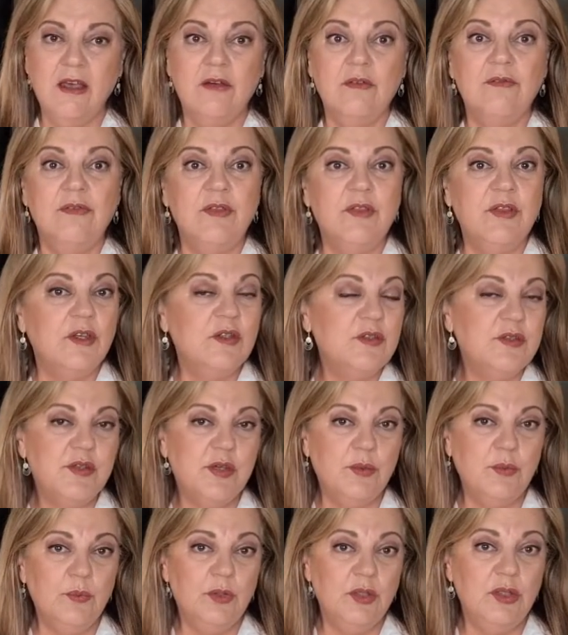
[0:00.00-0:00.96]
For those
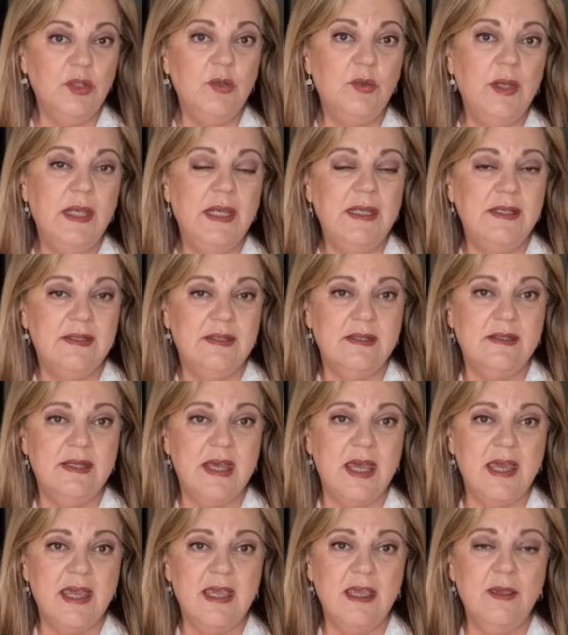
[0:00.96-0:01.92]
who are new here
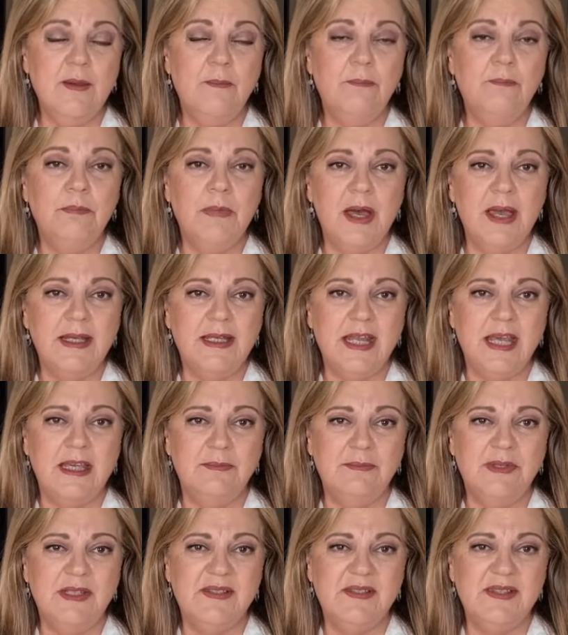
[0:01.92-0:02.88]
today, my
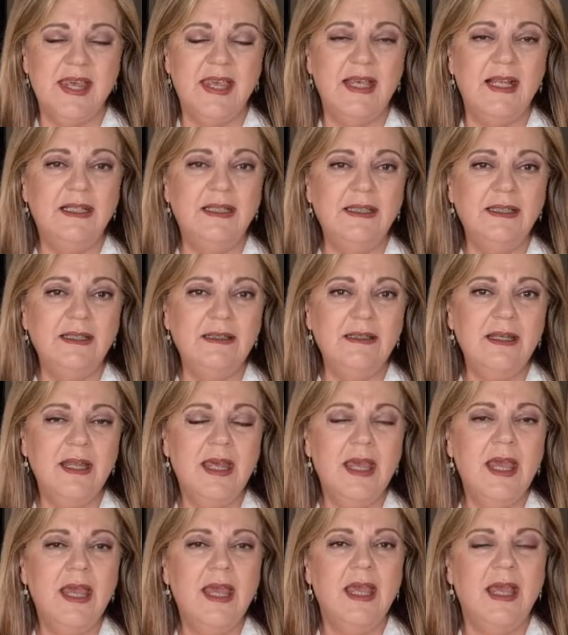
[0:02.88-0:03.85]
name is Eleni
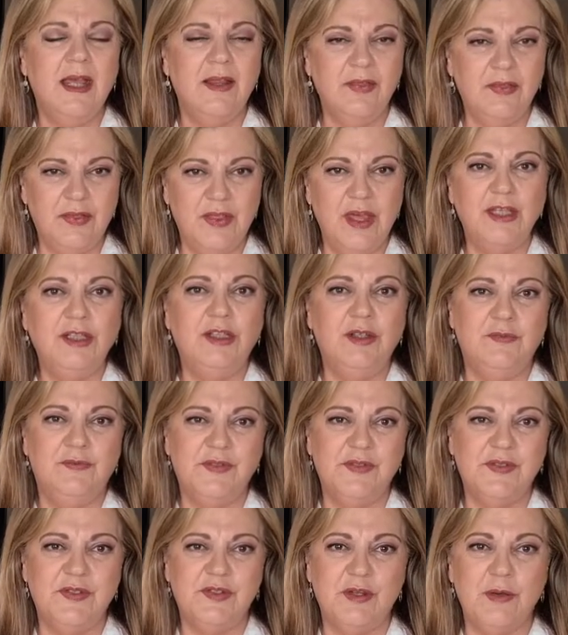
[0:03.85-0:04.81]
and thank you
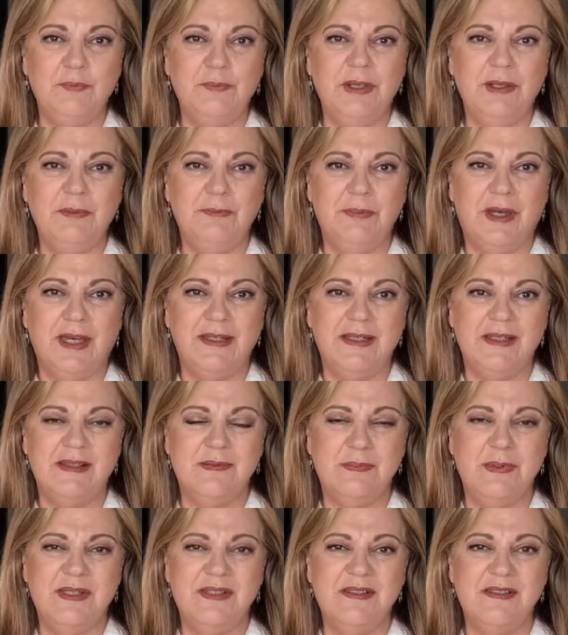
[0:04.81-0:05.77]
for stopping by to
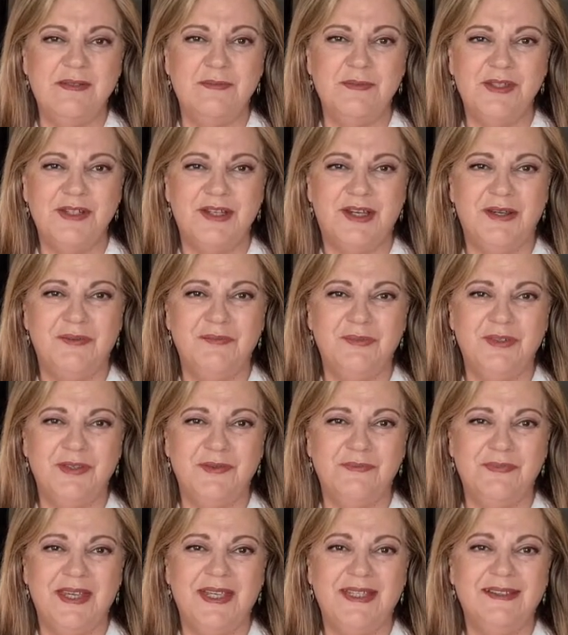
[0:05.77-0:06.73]
spend some time
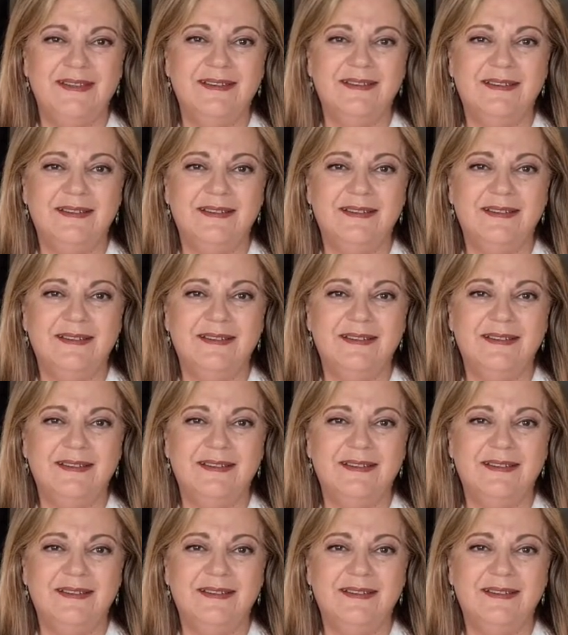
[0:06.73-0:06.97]
with me.